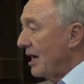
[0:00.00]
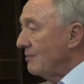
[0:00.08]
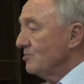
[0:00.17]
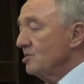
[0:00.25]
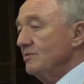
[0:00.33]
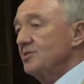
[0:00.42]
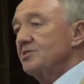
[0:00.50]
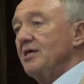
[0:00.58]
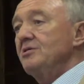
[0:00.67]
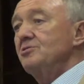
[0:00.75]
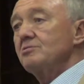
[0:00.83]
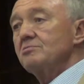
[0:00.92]
actual
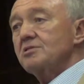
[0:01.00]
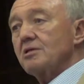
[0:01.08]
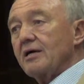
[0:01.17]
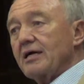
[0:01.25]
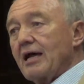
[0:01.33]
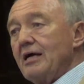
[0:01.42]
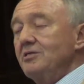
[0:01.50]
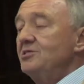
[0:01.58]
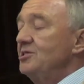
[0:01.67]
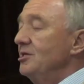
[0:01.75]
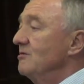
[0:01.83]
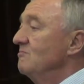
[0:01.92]
essentials like
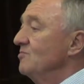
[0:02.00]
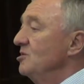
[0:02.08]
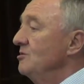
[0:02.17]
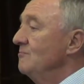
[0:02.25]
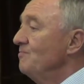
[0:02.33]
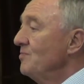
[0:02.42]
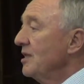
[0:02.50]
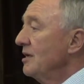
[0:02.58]
energy and food,